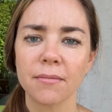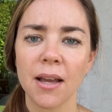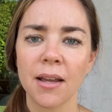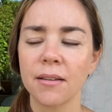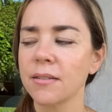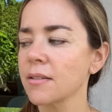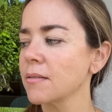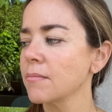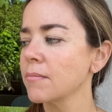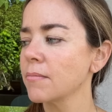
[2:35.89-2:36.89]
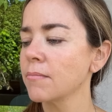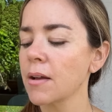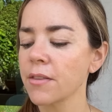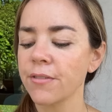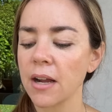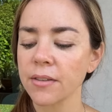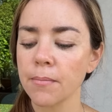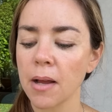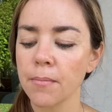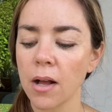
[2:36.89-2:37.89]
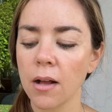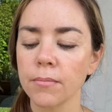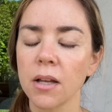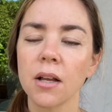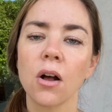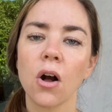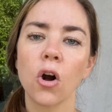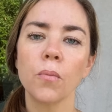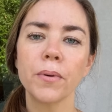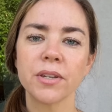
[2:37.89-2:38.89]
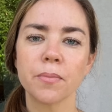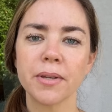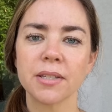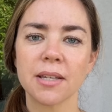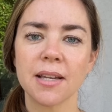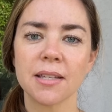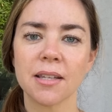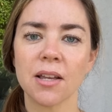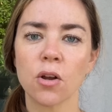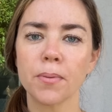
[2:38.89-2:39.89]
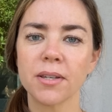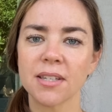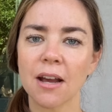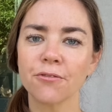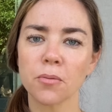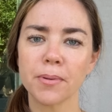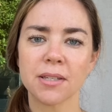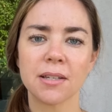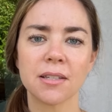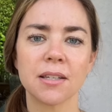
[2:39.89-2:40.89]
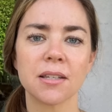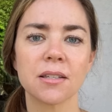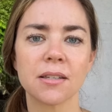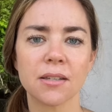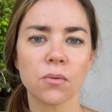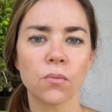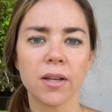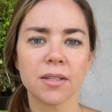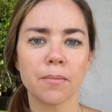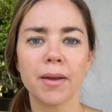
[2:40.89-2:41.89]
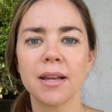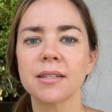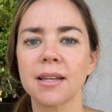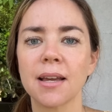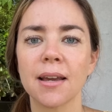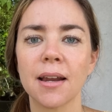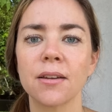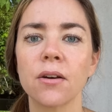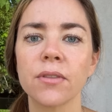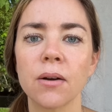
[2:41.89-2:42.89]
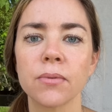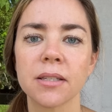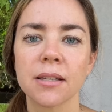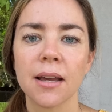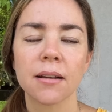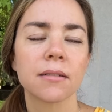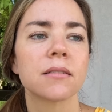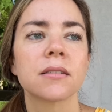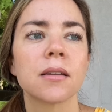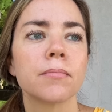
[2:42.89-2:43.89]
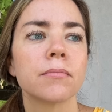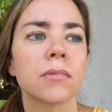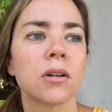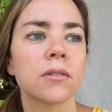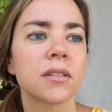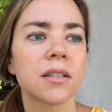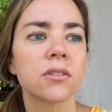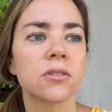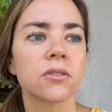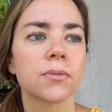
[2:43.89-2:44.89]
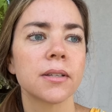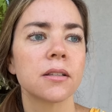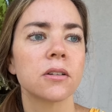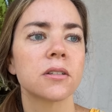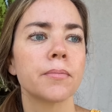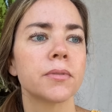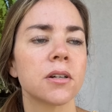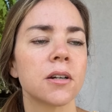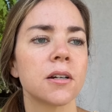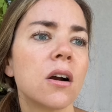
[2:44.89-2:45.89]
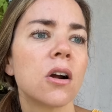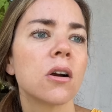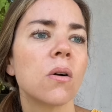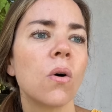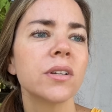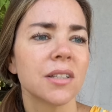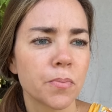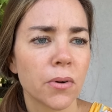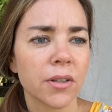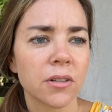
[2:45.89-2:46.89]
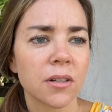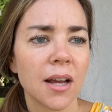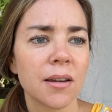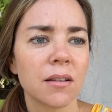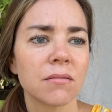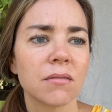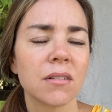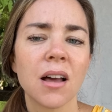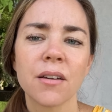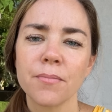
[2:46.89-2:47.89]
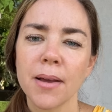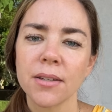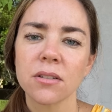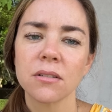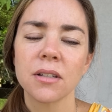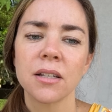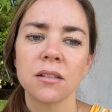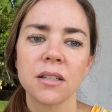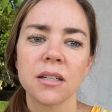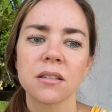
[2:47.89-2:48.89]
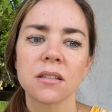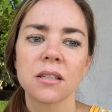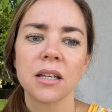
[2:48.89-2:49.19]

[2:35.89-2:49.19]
And the fact that my mom opened a business and opened several businesses was amazing. And I know that was her sisters really looked up to her. Her oldest brother had a lot of mental illness.